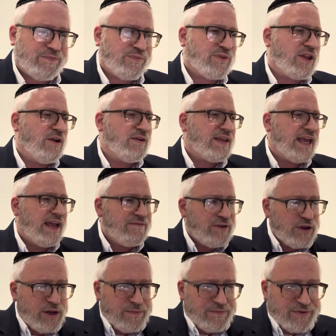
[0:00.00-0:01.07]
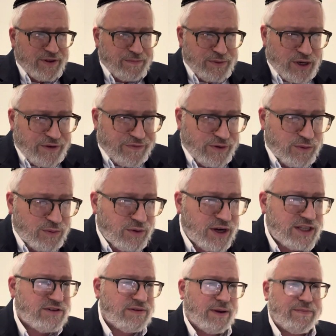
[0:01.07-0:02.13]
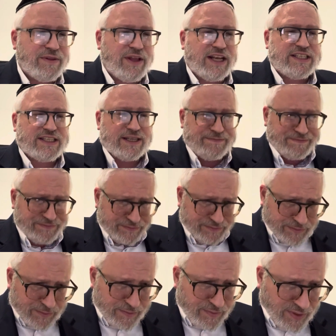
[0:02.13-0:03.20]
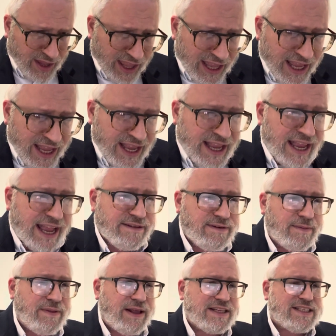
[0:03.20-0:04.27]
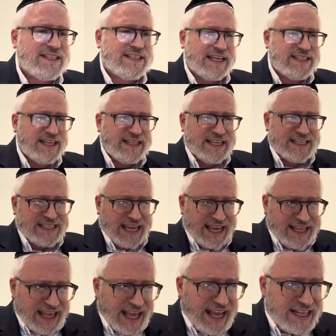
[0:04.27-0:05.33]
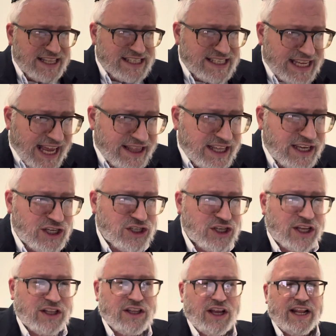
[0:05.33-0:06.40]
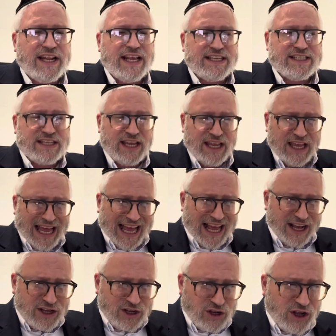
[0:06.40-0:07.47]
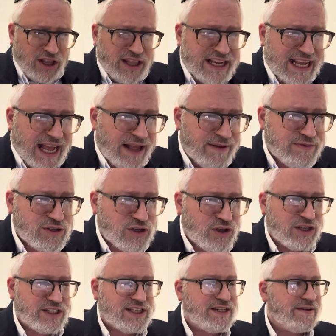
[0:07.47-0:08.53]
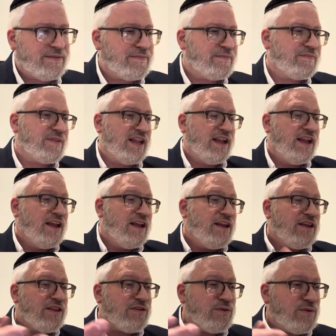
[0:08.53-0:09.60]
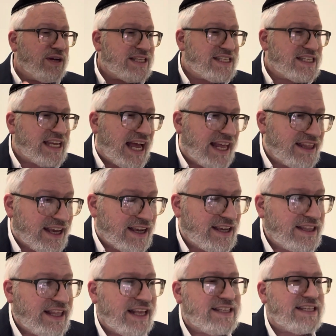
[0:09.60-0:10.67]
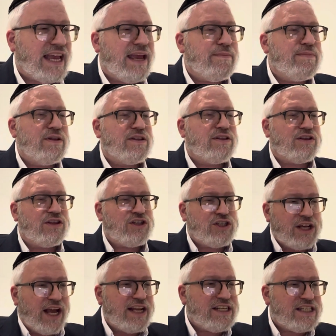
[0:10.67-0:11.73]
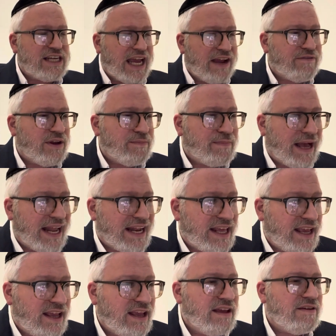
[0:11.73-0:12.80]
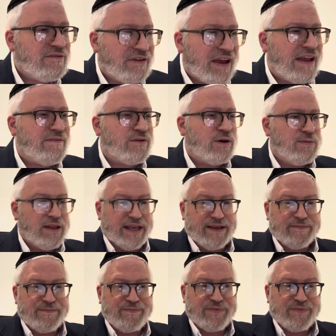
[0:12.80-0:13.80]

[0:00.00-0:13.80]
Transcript: Okay, beautiful, beautiful words of Rab Nosson. And Rab Nosson says like this, Ayadei tzadik shedones hakol schus. Through a tzadik that's able to judge everybody favorably.